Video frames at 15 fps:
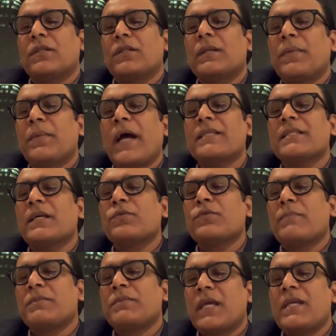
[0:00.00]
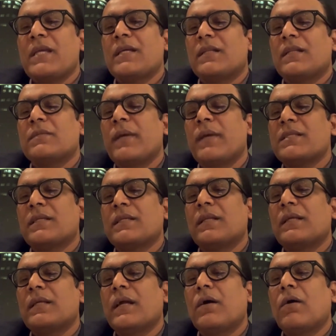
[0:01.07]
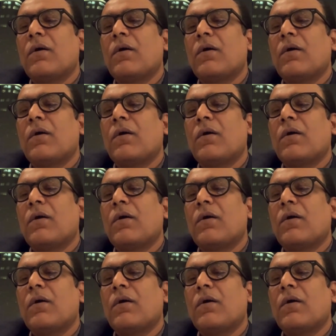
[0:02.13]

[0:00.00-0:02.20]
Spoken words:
So the price that we have taken is basically